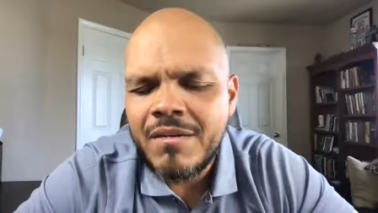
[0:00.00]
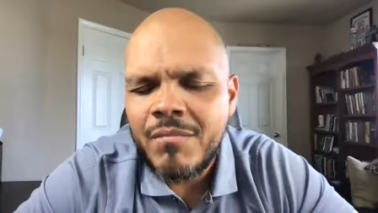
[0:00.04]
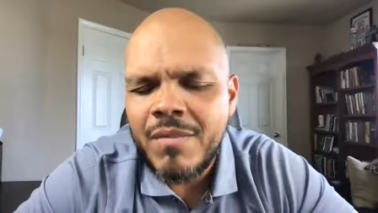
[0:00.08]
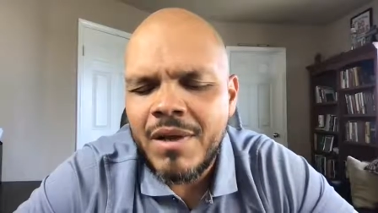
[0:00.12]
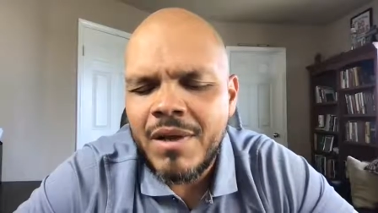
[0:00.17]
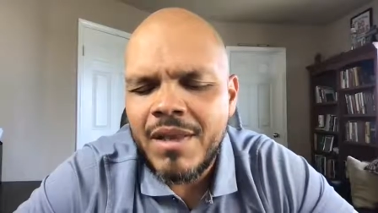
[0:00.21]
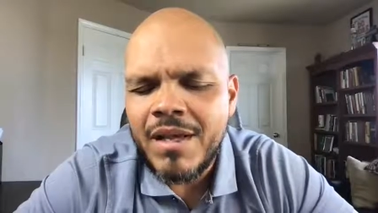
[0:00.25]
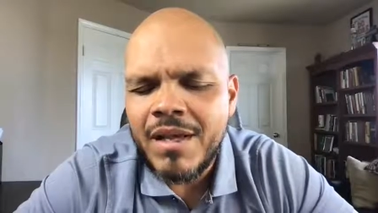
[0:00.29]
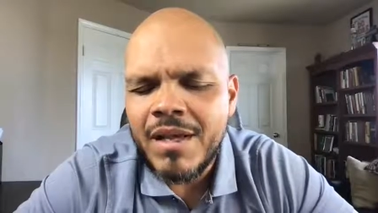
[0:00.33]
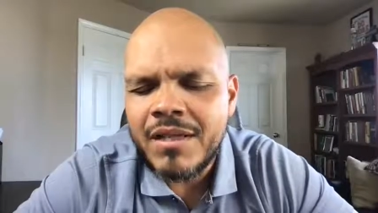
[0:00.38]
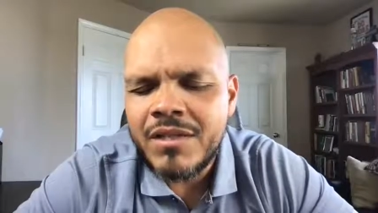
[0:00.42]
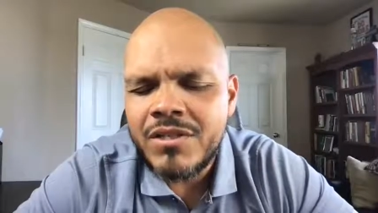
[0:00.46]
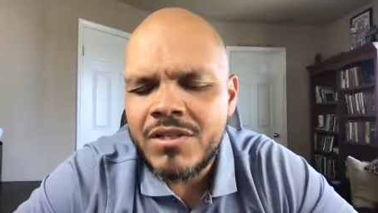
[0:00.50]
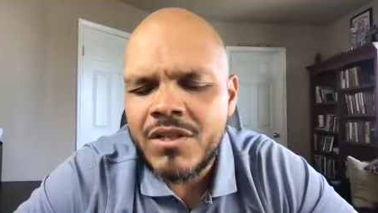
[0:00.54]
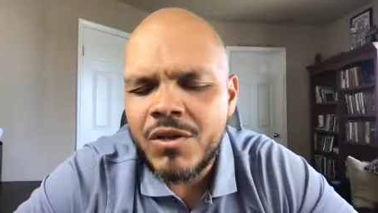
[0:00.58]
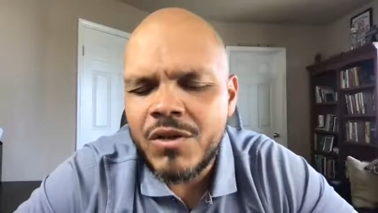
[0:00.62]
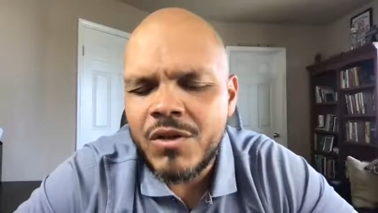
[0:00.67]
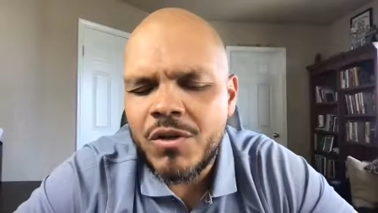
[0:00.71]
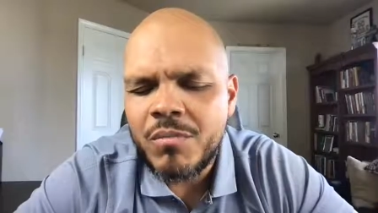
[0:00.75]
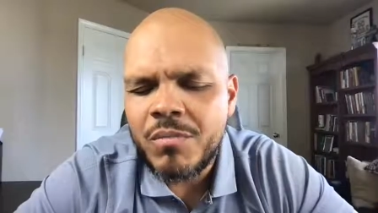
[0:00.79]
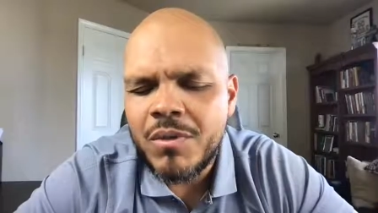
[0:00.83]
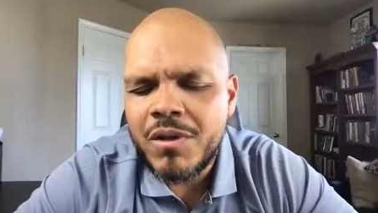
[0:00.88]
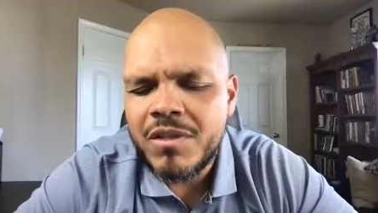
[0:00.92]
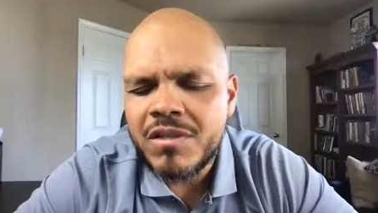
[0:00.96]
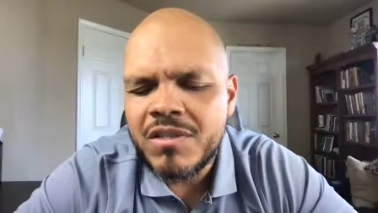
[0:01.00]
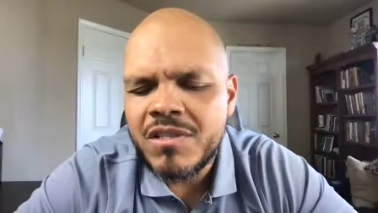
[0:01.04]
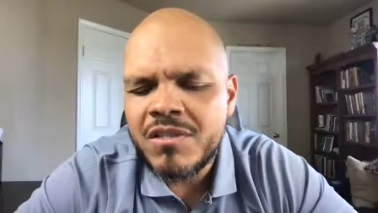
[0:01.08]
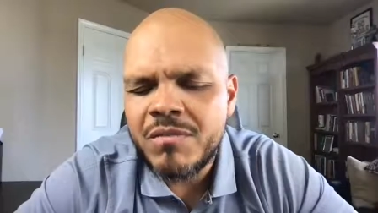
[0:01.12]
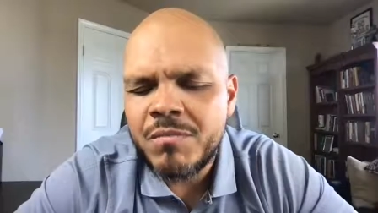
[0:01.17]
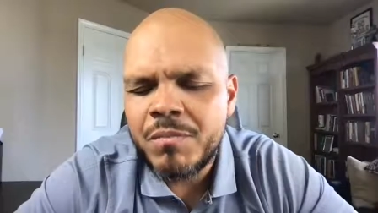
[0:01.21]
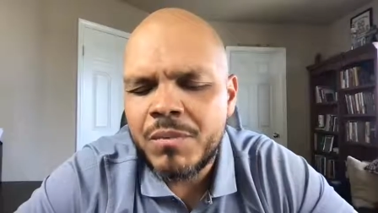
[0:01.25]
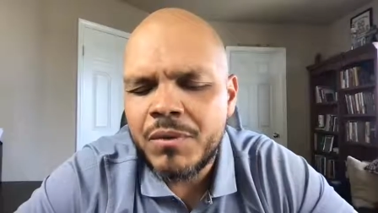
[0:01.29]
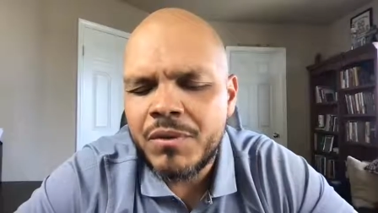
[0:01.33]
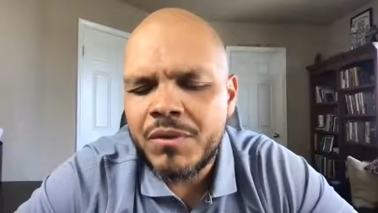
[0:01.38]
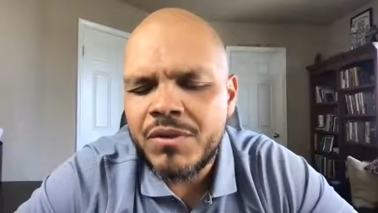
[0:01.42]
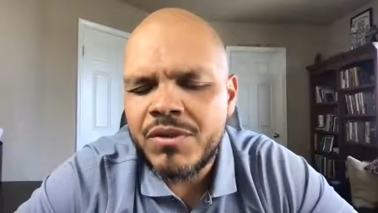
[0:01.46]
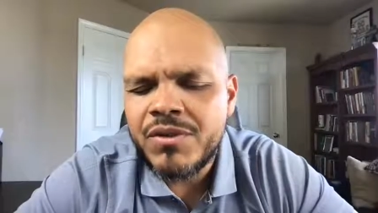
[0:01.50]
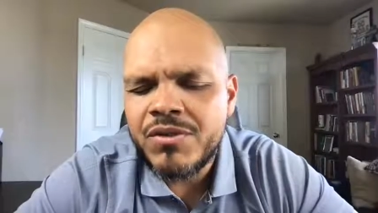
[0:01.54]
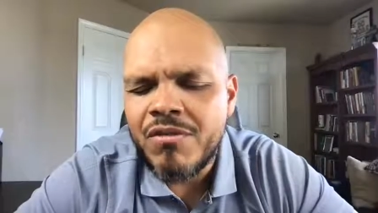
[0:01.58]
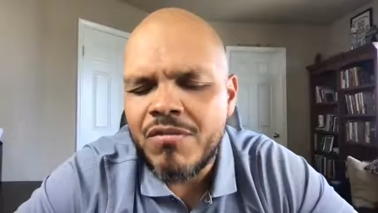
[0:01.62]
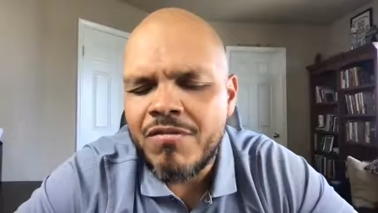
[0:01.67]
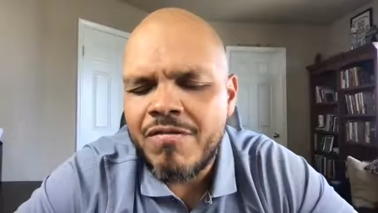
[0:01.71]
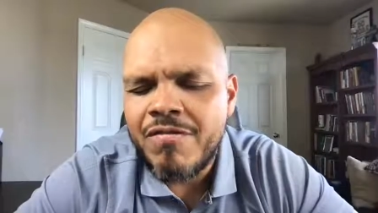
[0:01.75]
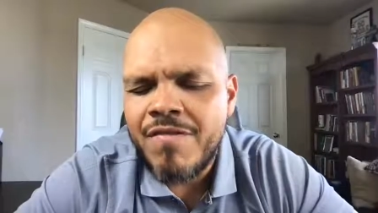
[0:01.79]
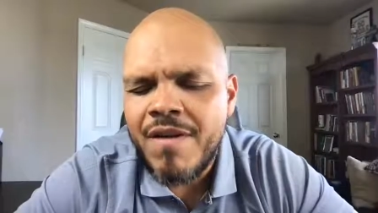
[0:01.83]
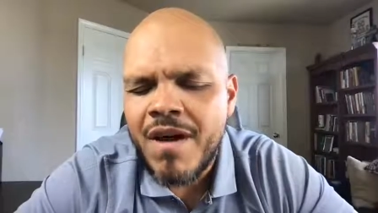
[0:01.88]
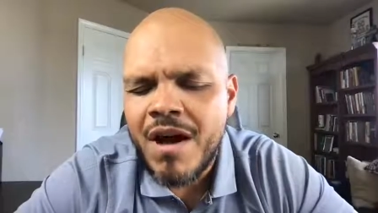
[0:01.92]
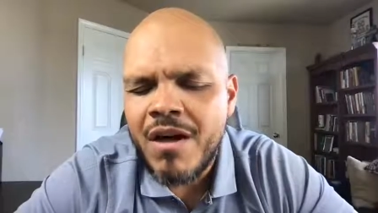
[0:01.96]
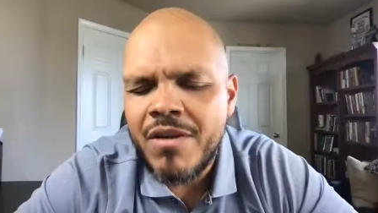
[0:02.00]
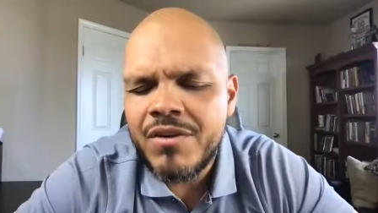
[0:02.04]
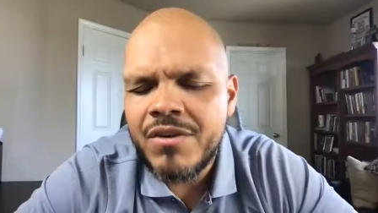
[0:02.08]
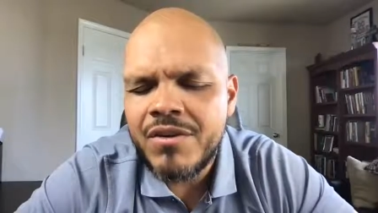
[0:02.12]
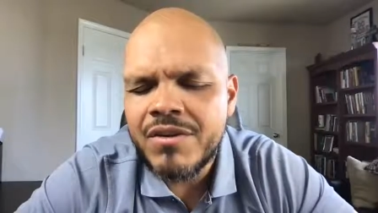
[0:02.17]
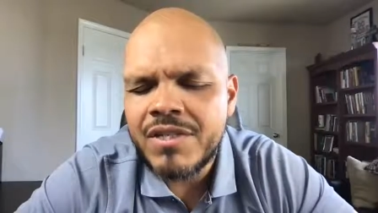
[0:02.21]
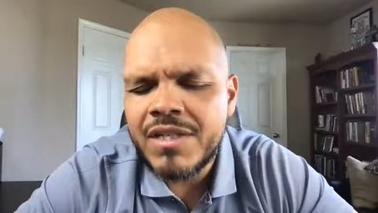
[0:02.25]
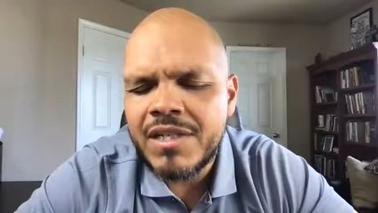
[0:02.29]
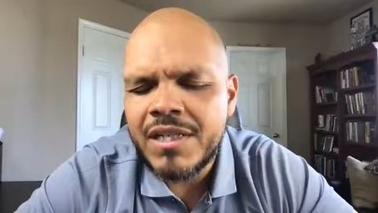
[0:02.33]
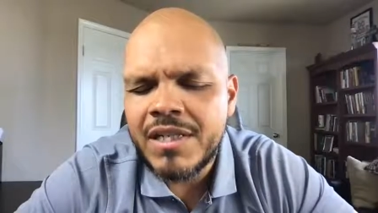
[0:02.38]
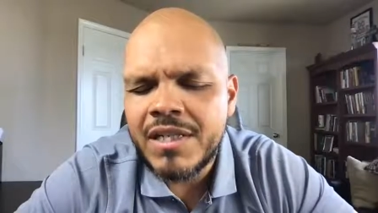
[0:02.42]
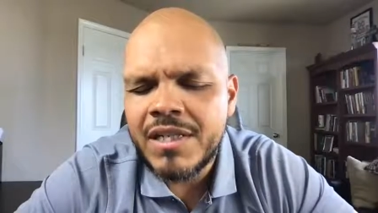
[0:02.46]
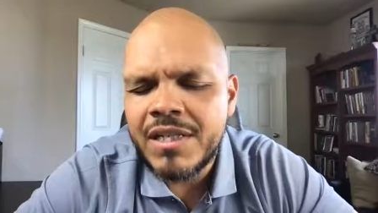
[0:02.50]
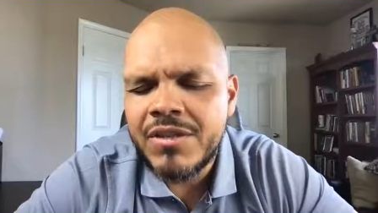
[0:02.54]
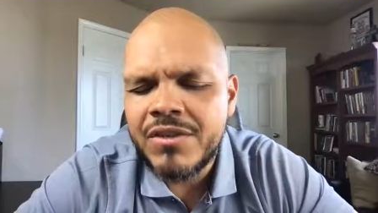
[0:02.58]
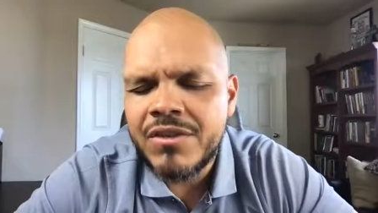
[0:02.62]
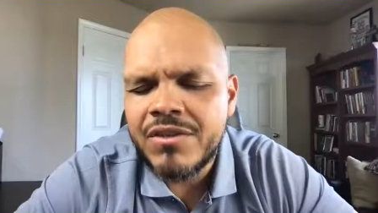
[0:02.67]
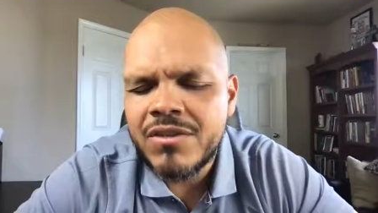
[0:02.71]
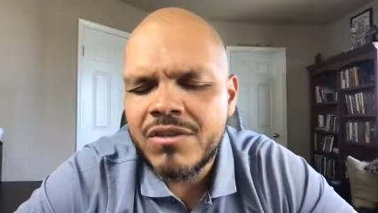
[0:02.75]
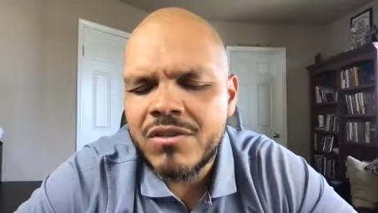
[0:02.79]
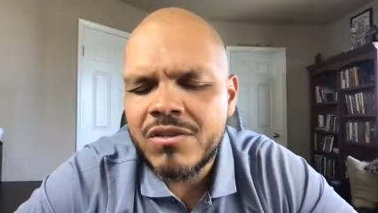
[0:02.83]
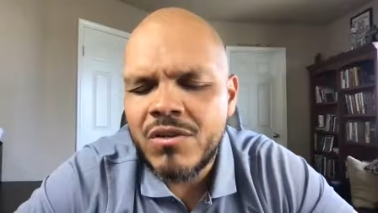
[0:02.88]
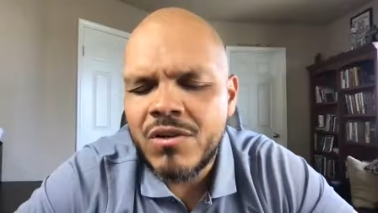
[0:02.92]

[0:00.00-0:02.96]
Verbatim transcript: May they continue to be the spiritual fathers and leaders,